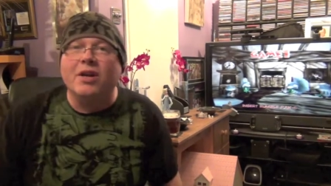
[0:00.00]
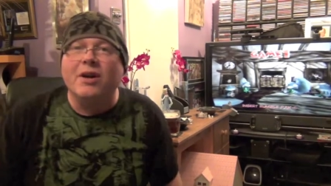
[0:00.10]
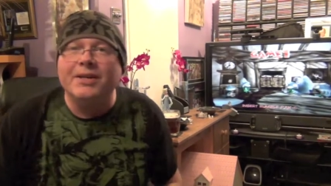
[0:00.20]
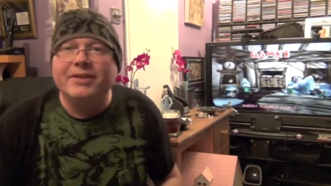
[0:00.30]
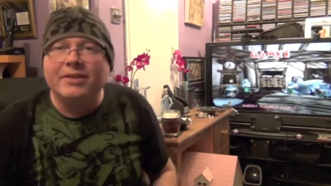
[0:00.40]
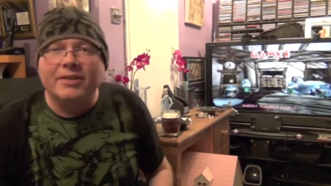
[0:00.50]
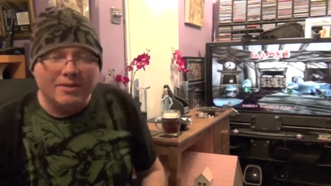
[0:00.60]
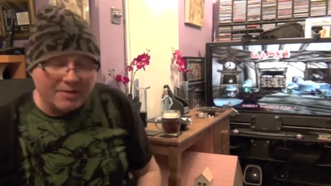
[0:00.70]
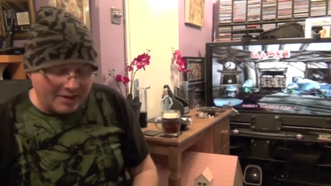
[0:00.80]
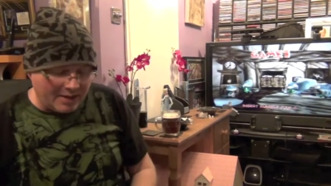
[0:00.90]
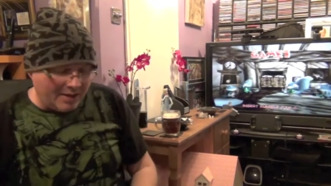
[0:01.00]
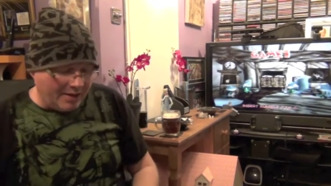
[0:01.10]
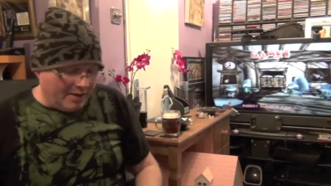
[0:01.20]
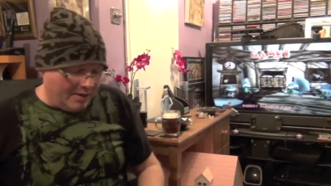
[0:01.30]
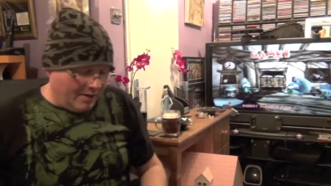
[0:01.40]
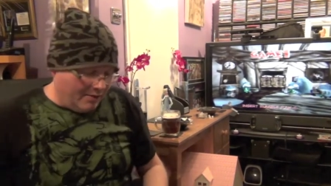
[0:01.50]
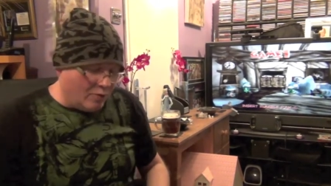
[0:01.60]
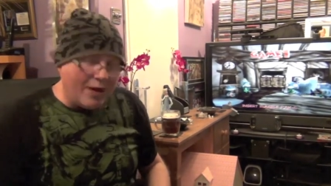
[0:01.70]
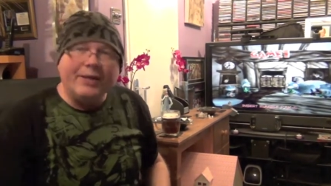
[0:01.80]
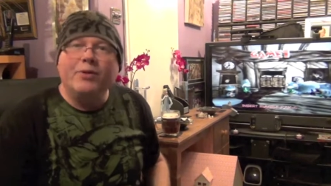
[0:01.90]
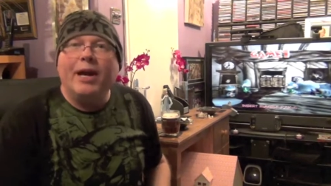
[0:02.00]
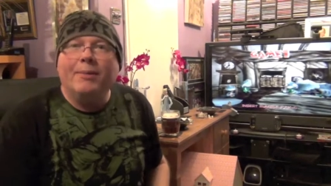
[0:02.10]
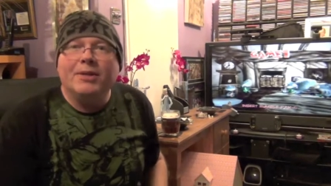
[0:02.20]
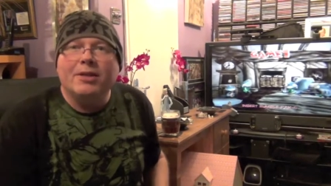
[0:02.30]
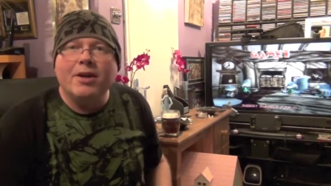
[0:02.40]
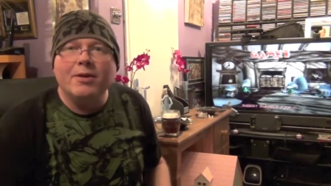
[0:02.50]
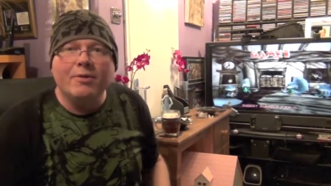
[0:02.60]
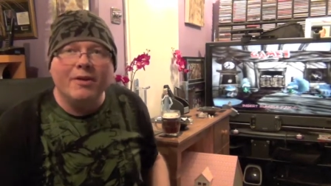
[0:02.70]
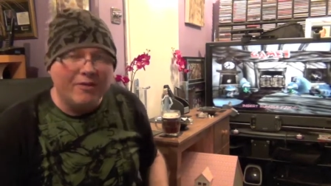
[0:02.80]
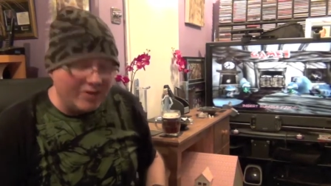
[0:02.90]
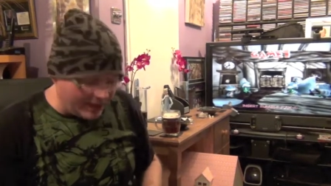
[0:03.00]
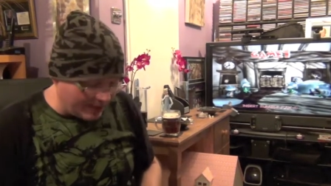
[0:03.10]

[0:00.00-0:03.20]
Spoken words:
guides to whet your appetite with.